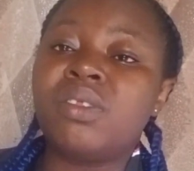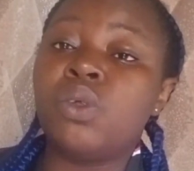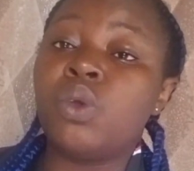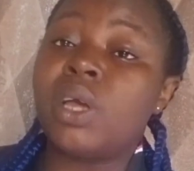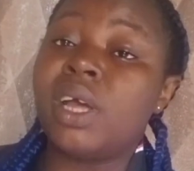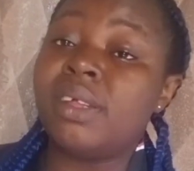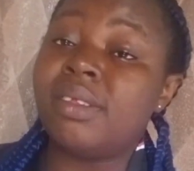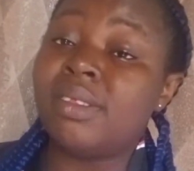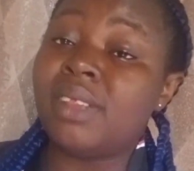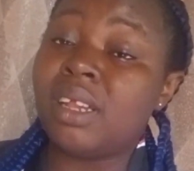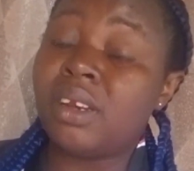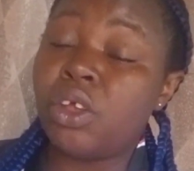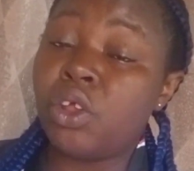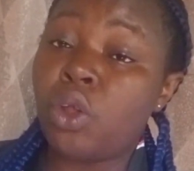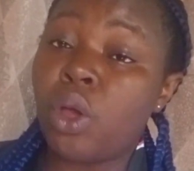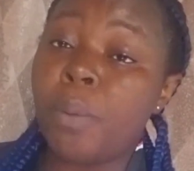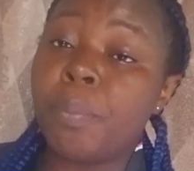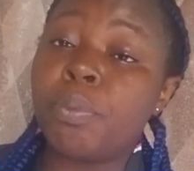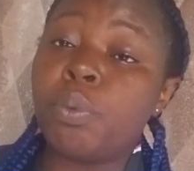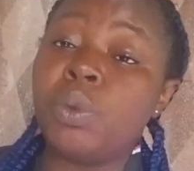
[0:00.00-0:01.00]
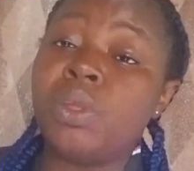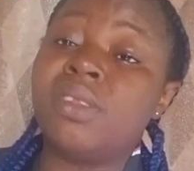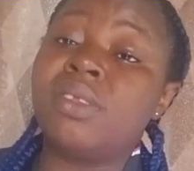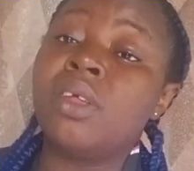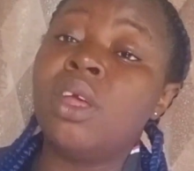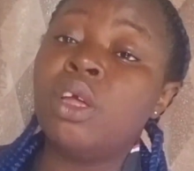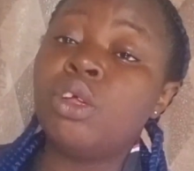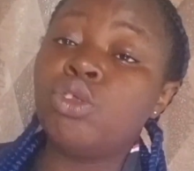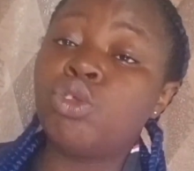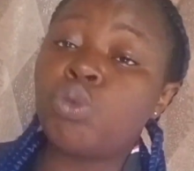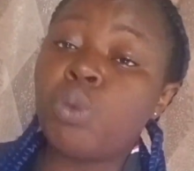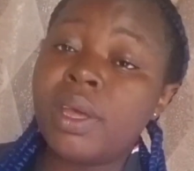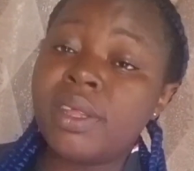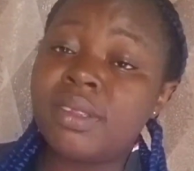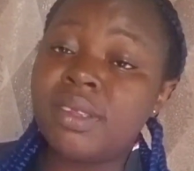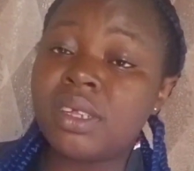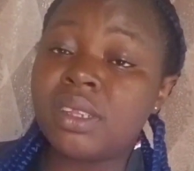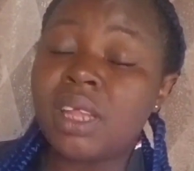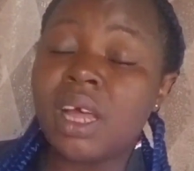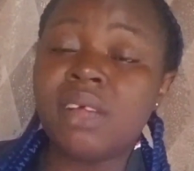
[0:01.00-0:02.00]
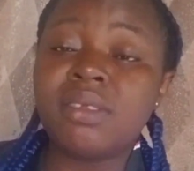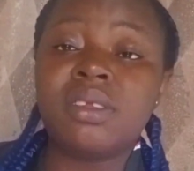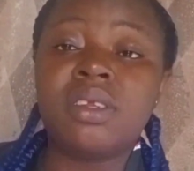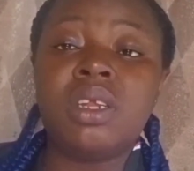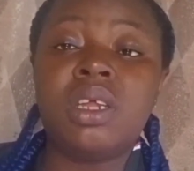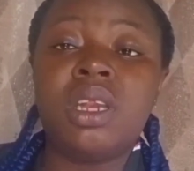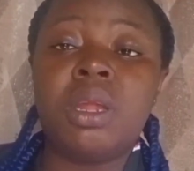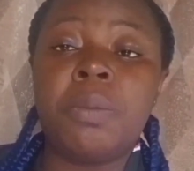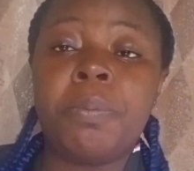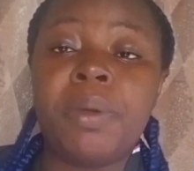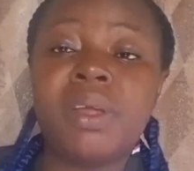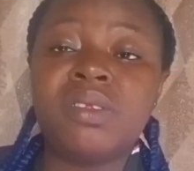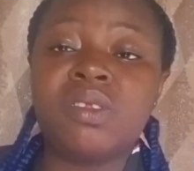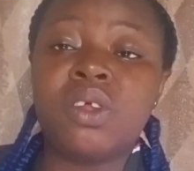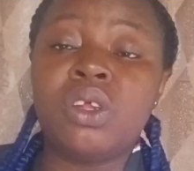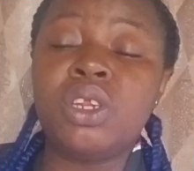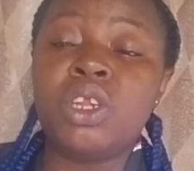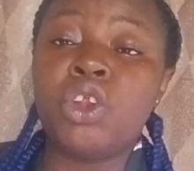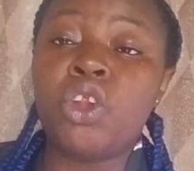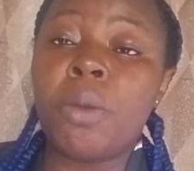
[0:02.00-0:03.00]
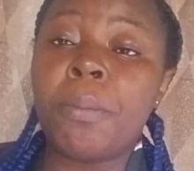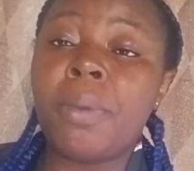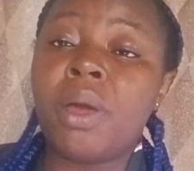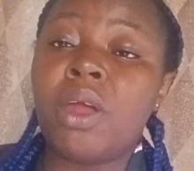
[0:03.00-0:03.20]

You can start it up with 20,000. It depends on the number